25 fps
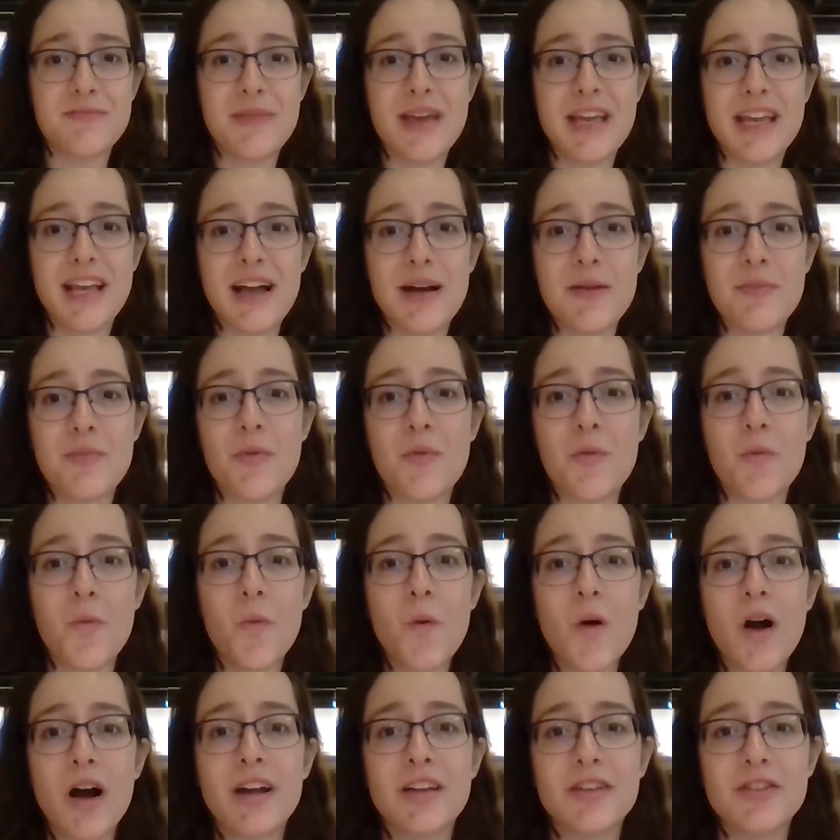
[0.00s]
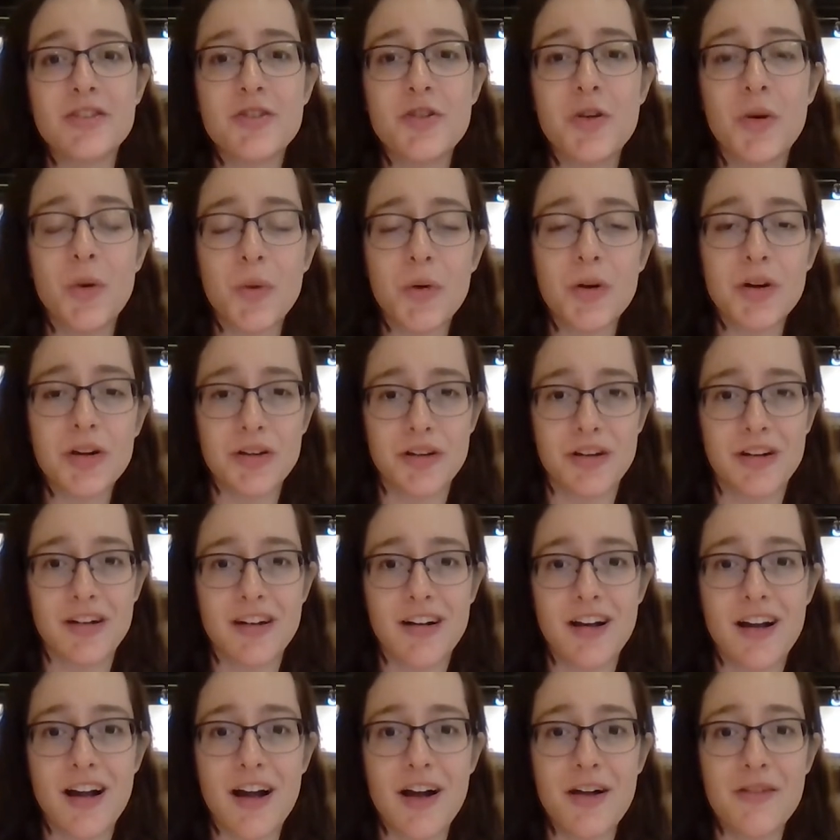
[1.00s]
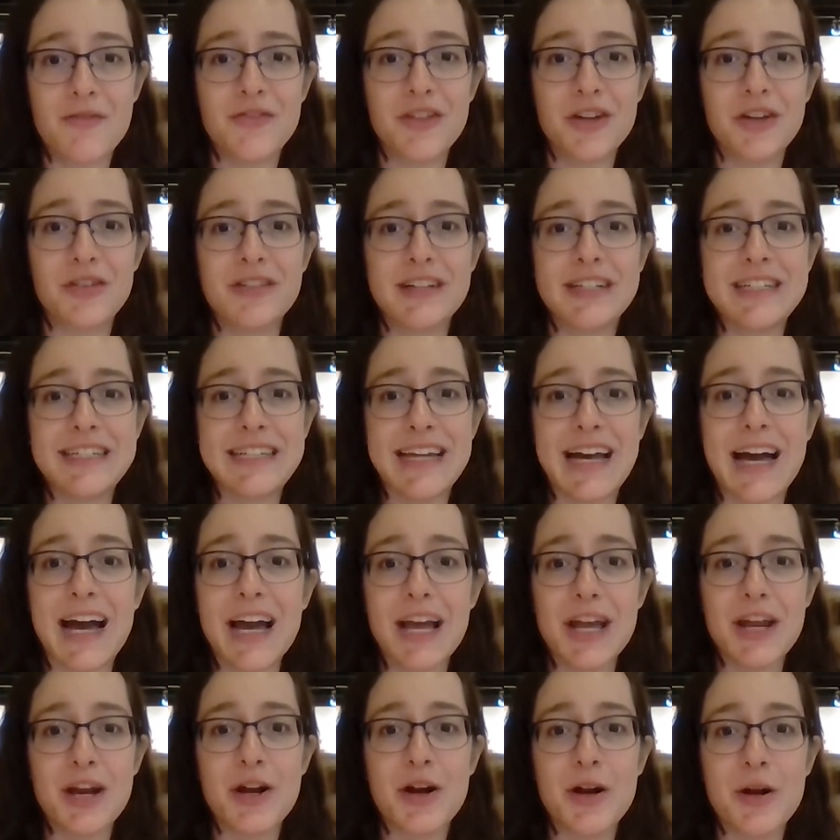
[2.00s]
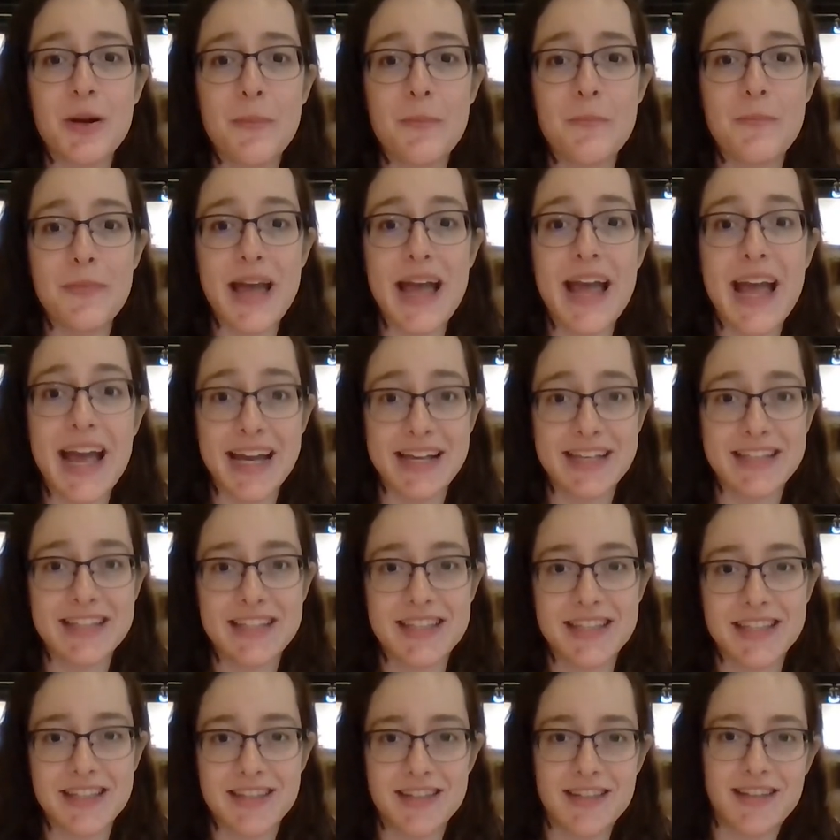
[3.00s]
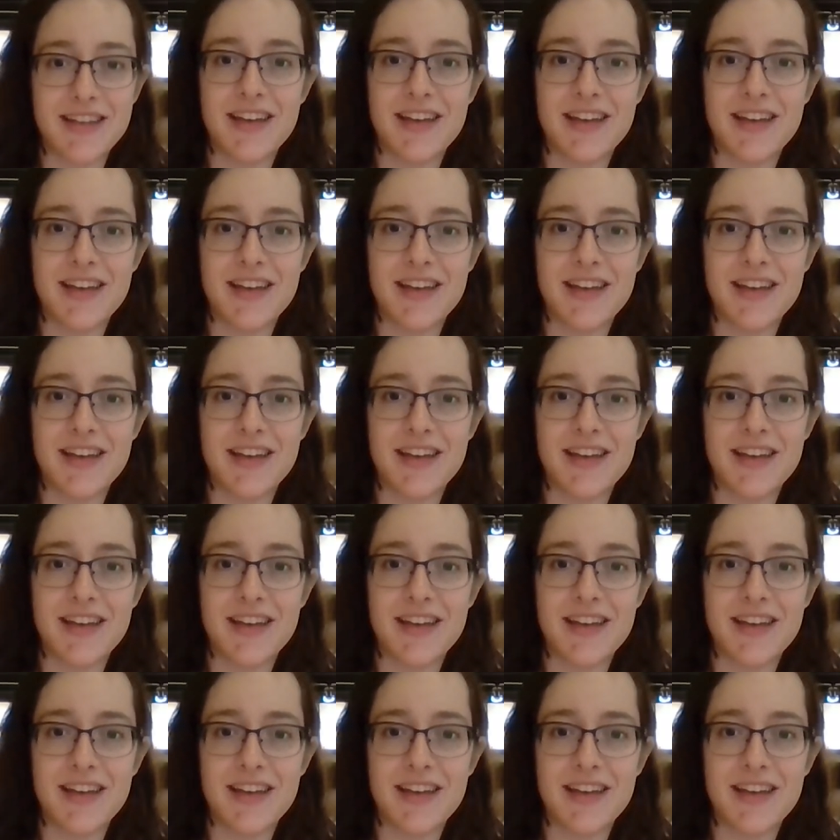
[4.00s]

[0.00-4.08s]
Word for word: make up one quarter of their entire mass.